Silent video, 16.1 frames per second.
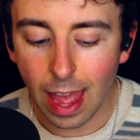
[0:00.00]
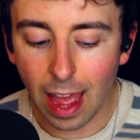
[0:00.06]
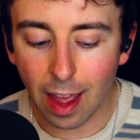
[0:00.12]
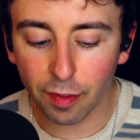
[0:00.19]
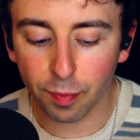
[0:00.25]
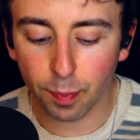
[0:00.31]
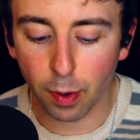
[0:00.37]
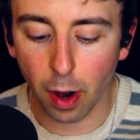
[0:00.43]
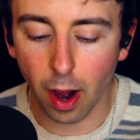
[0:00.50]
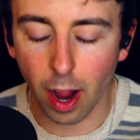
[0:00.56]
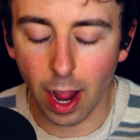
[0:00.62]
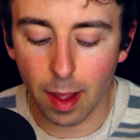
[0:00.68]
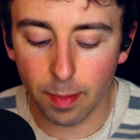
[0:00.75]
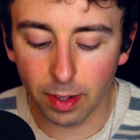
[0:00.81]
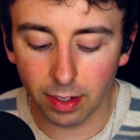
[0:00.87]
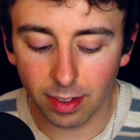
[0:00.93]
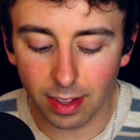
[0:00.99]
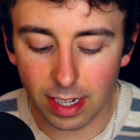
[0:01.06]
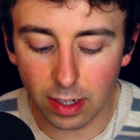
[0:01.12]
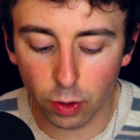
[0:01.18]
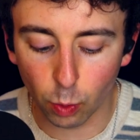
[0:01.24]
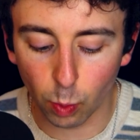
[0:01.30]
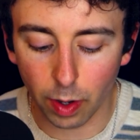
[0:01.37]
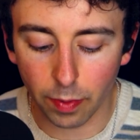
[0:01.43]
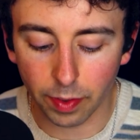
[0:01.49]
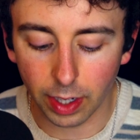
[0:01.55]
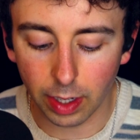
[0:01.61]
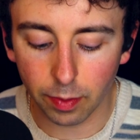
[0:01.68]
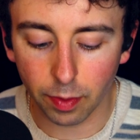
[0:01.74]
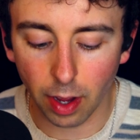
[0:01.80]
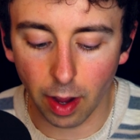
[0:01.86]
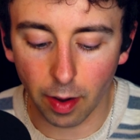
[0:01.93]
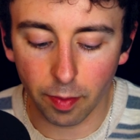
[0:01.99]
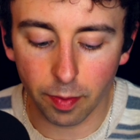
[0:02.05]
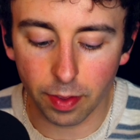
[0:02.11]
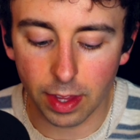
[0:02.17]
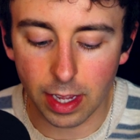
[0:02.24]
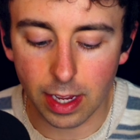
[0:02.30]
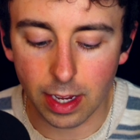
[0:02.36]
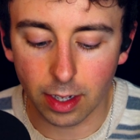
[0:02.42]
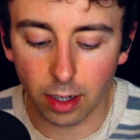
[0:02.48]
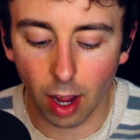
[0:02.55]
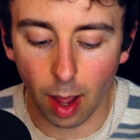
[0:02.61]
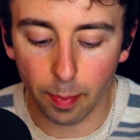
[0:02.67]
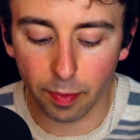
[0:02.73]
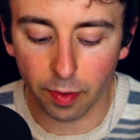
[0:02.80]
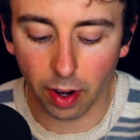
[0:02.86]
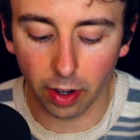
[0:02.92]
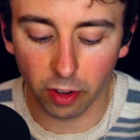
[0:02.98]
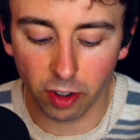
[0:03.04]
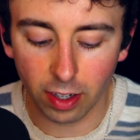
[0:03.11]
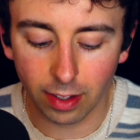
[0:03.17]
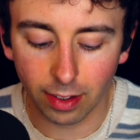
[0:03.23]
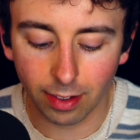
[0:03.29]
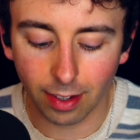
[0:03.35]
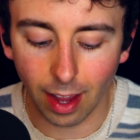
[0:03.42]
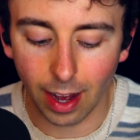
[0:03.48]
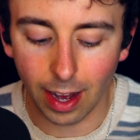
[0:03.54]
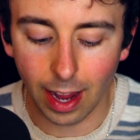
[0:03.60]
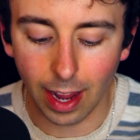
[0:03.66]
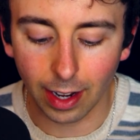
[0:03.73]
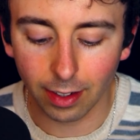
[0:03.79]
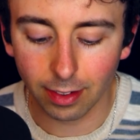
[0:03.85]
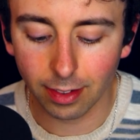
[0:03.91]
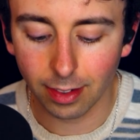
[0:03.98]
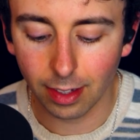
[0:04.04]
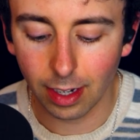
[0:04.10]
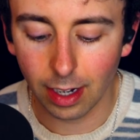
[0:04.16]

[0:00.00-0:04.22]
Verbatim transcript: f prime is the derivative of the top function sine x,